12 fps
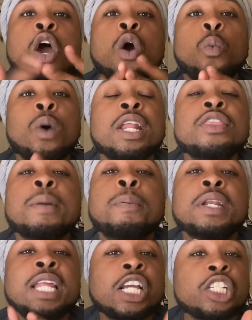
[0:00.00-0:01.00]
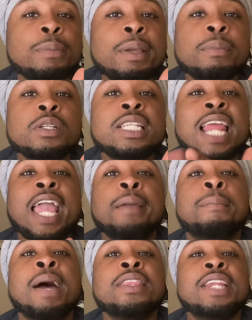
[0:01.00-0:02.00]
one of the production members
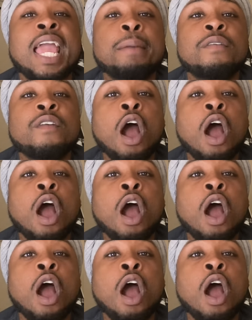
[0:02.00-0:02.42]
named by the name of